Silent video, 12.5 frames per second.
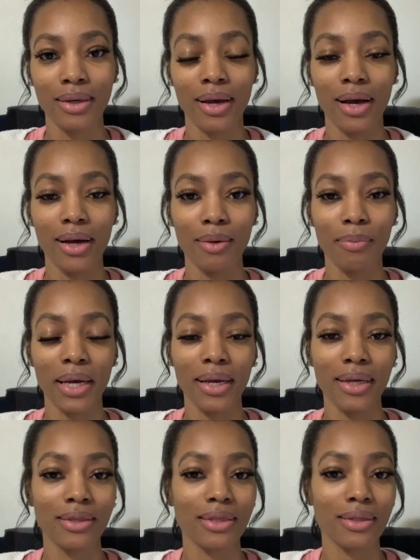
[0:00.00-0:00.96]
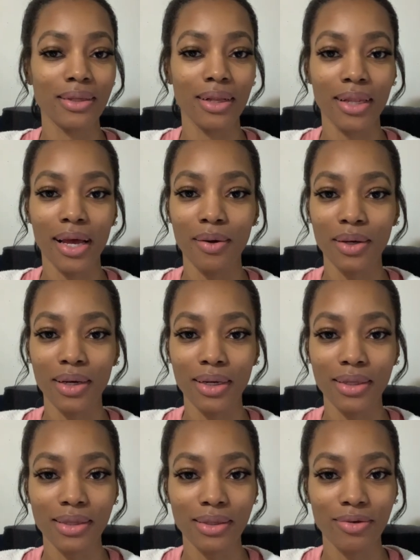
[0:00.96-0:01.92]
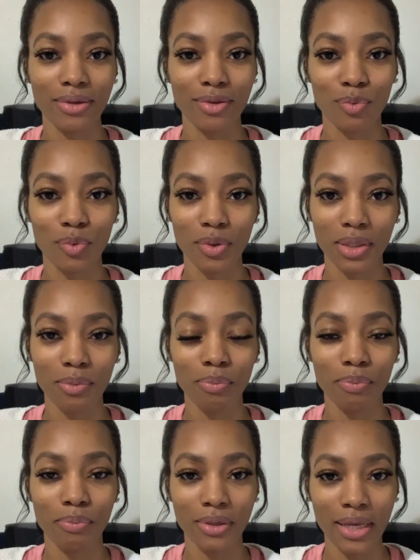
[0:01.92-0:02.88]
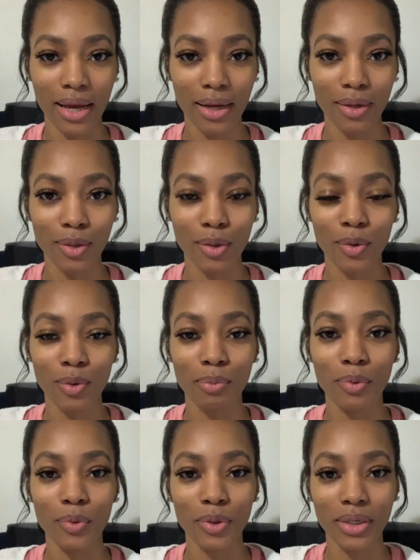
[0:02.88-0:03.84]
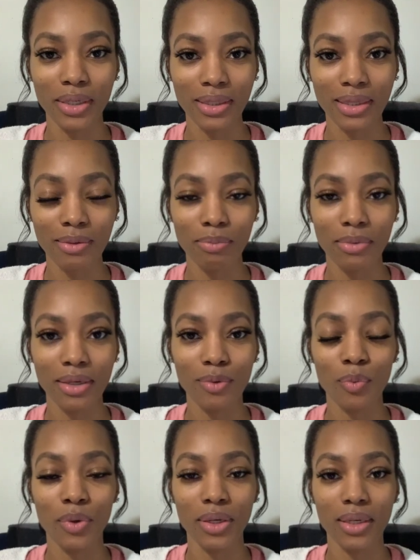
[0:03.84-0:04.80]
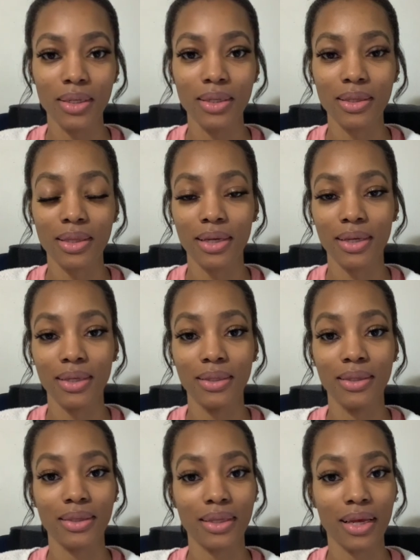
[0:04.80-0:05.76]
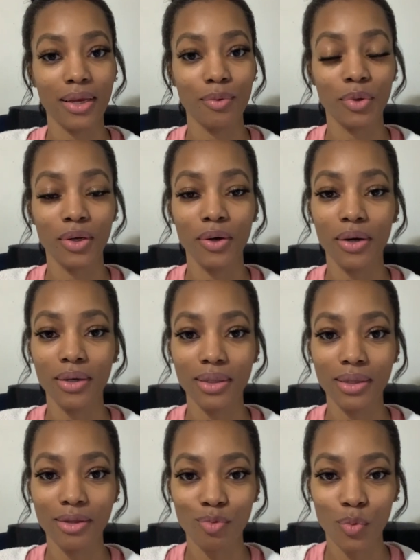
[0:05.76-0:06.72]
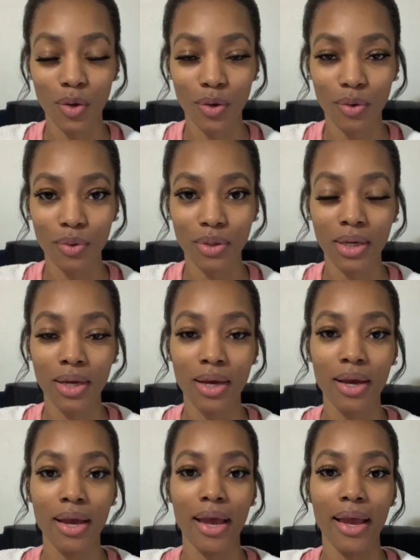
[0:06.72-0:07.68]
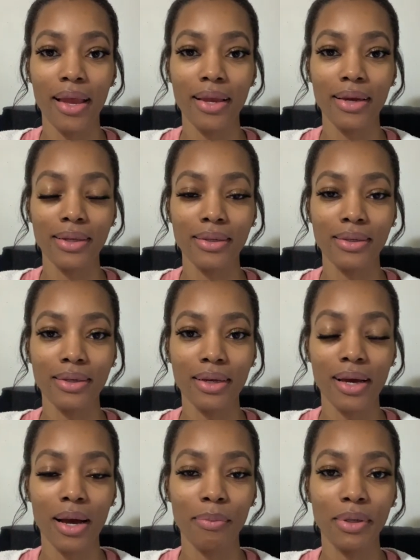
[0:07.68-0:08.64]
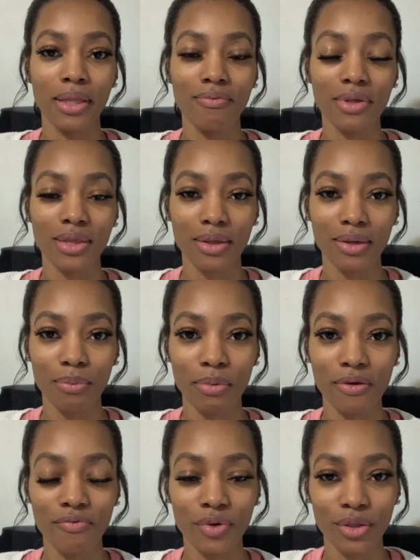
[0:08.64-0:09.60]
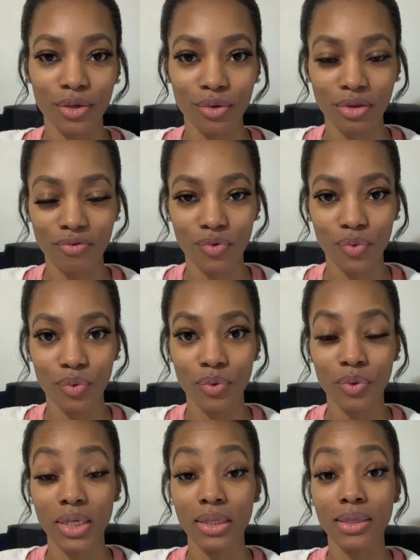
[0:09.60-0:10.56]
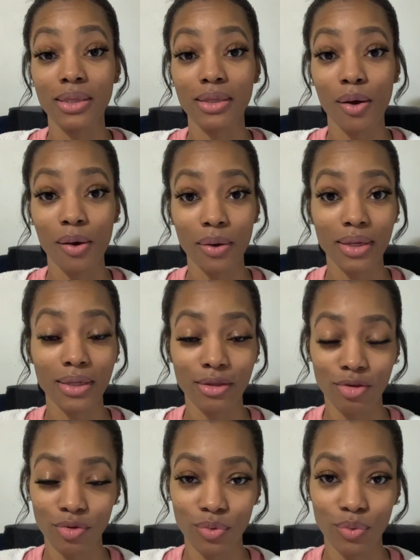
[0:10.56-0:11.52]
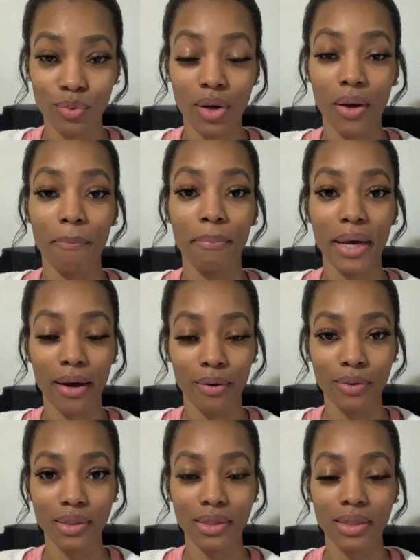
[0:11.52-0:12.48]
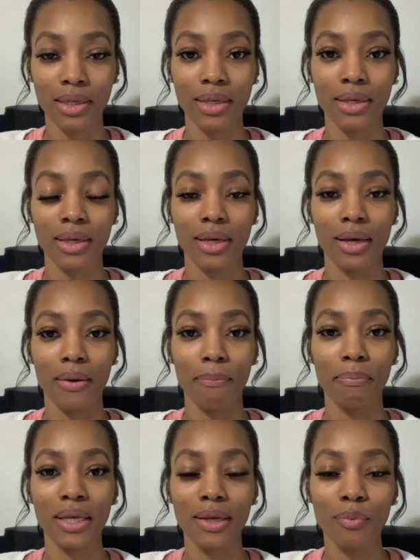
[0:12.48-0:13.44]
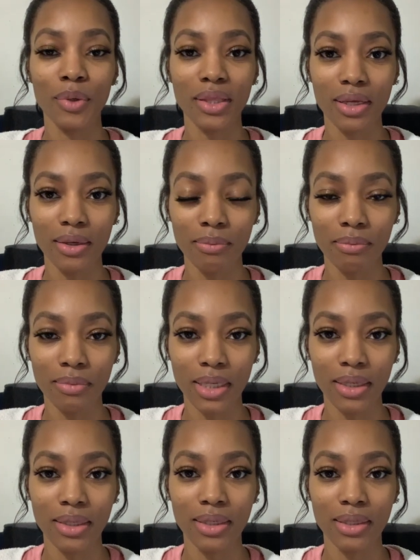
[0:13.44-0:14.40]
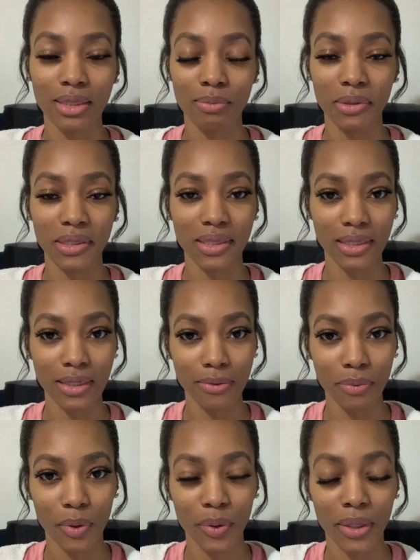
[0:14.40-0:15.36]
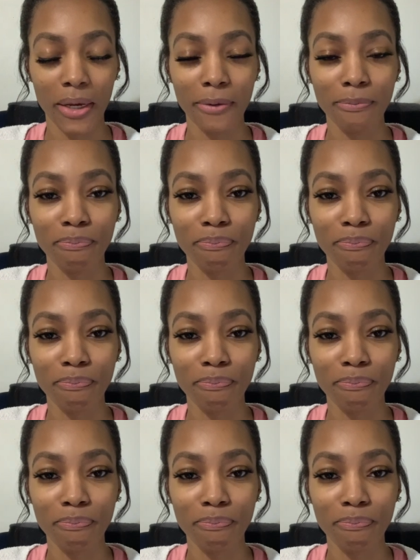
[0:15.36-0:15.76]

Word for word: um, I had to allow God to just really download, pour into me what it is that He's saying regarding this word. And I believe it's going to be for those of you who He's talking to about um, being with Him in intimacy, okay?